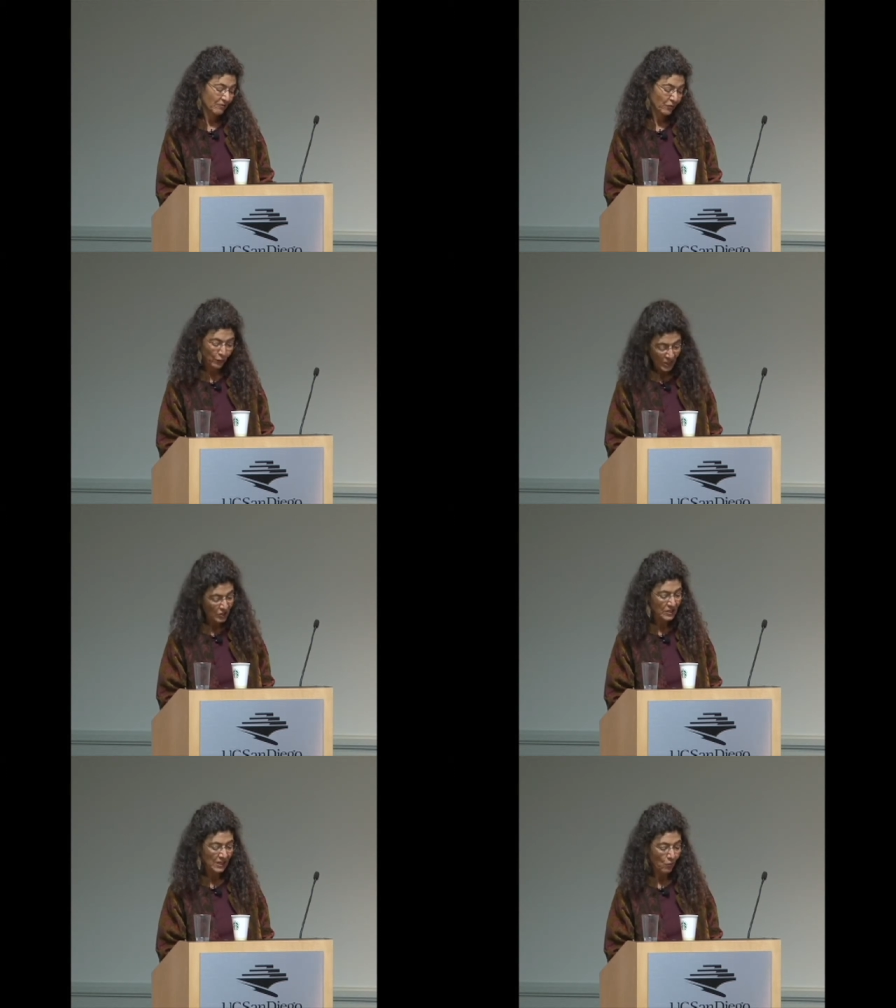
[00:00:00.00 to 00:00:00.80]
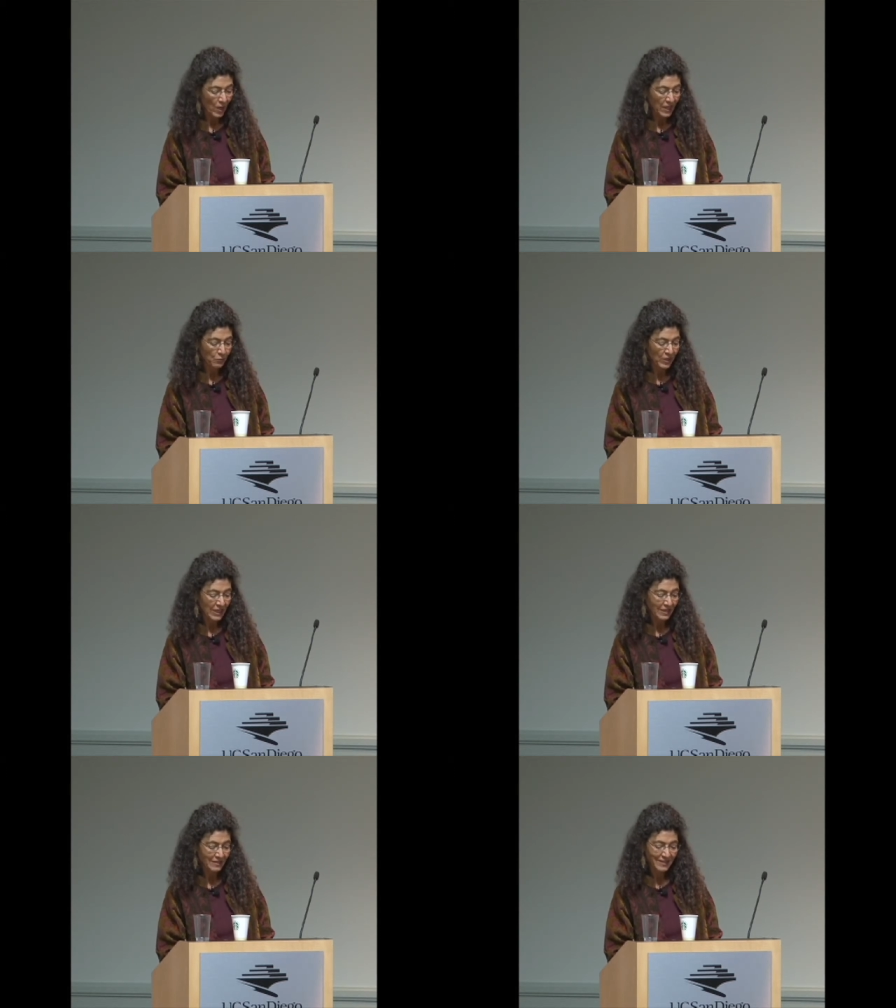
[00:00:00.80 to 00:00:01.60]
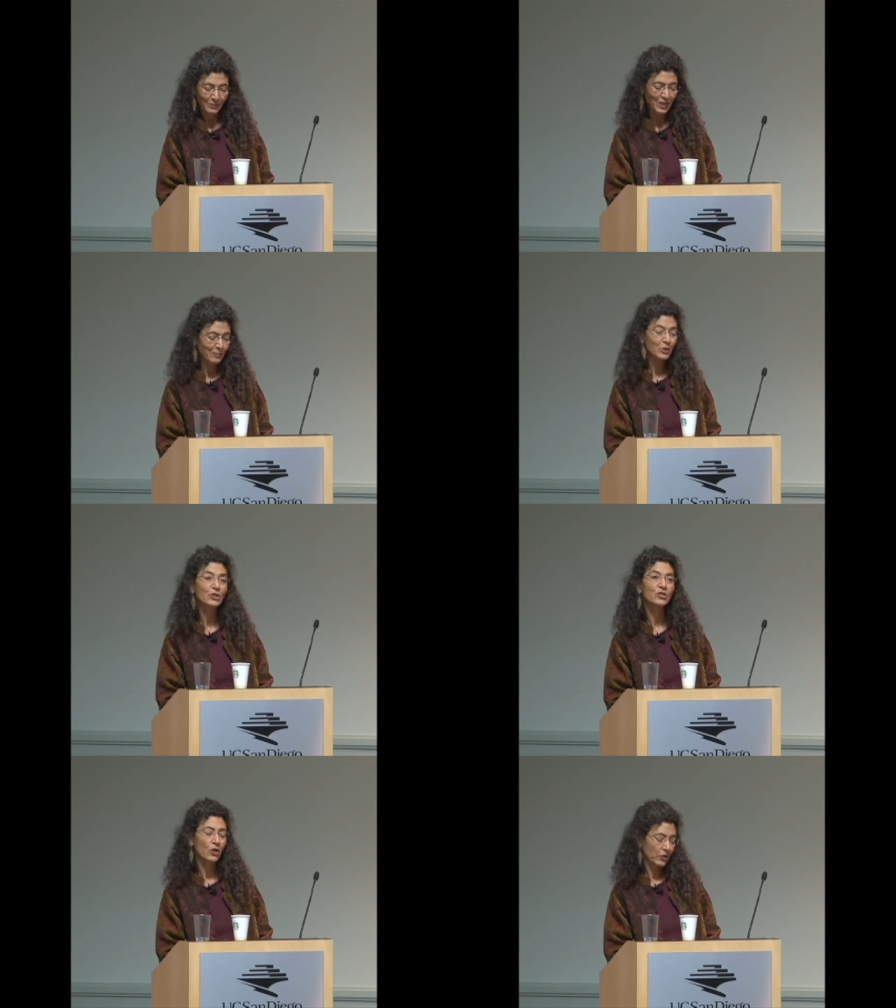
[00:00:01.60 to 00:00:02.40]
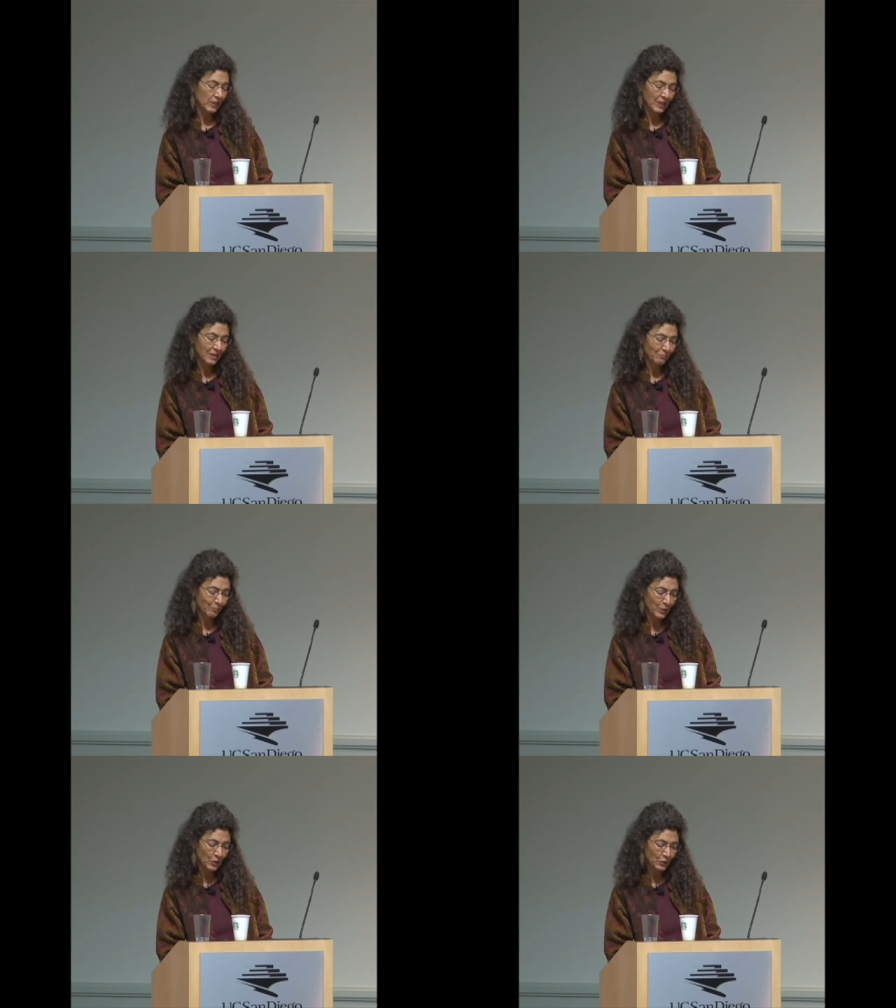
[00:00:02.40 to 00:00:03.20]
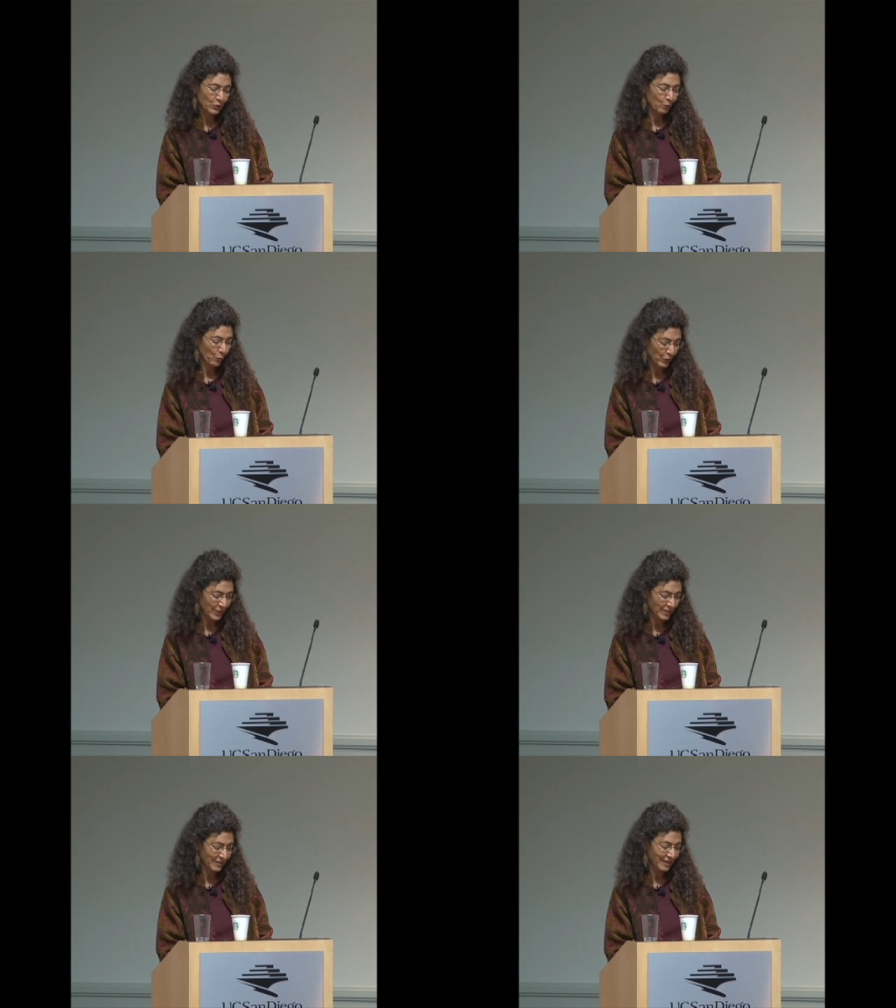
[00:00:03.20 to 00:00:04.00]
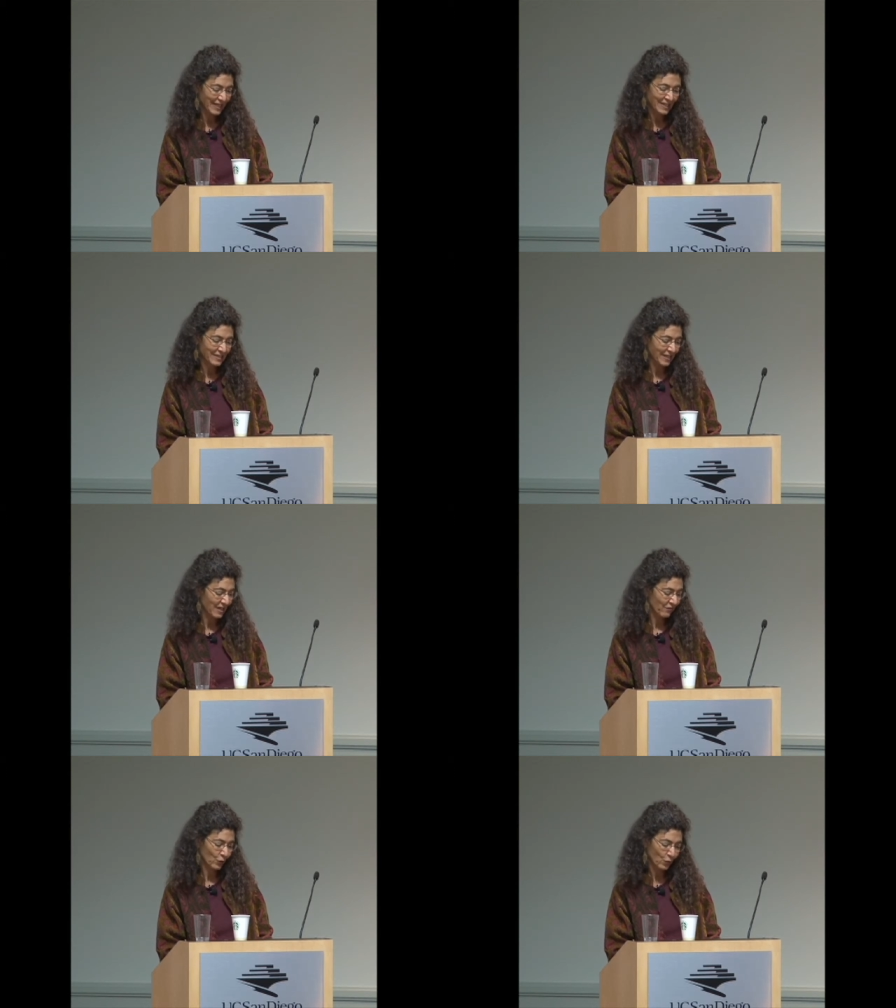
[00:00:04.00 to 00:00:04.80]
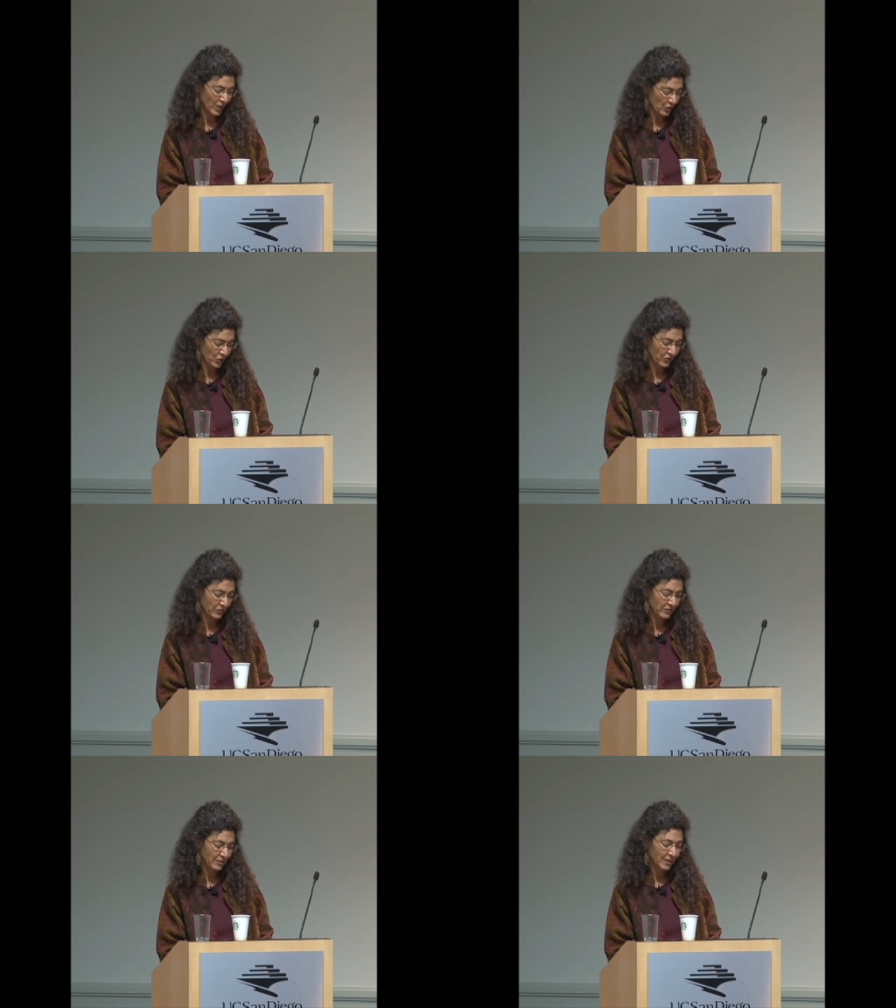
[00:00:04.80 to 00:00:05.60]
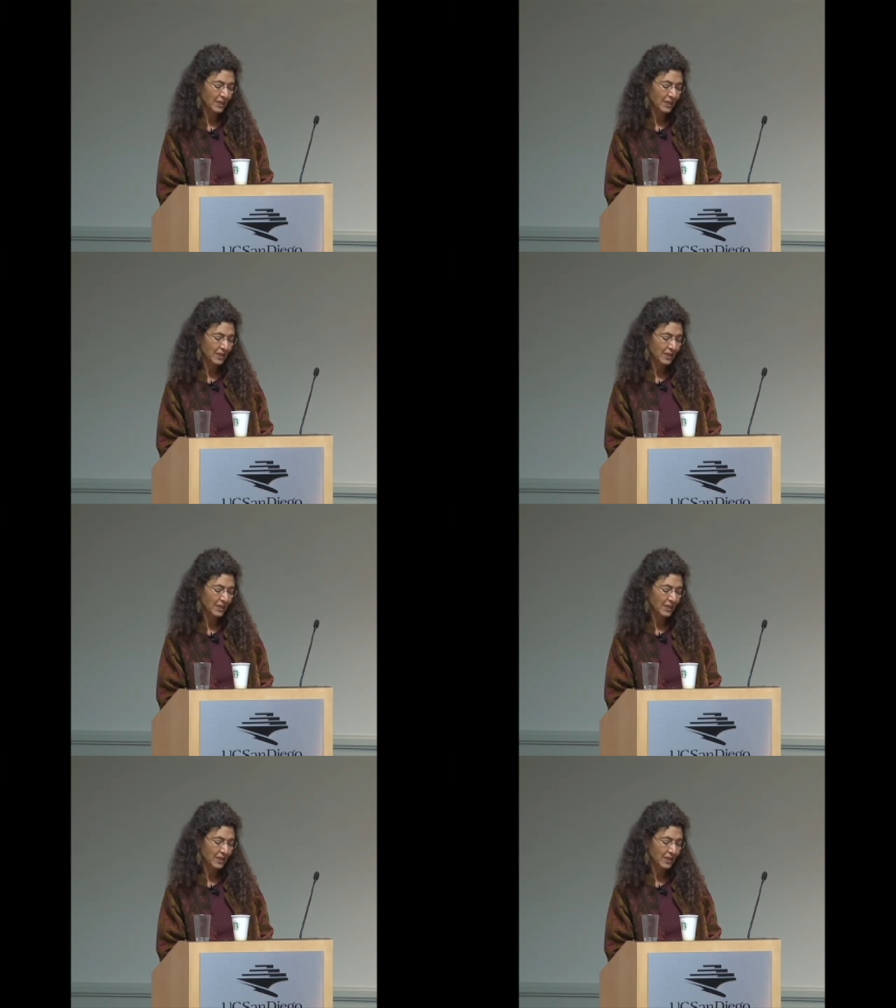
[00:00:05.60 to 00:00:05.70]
voraciously wide reading, sometimes startling, but also pointed and insightful questions,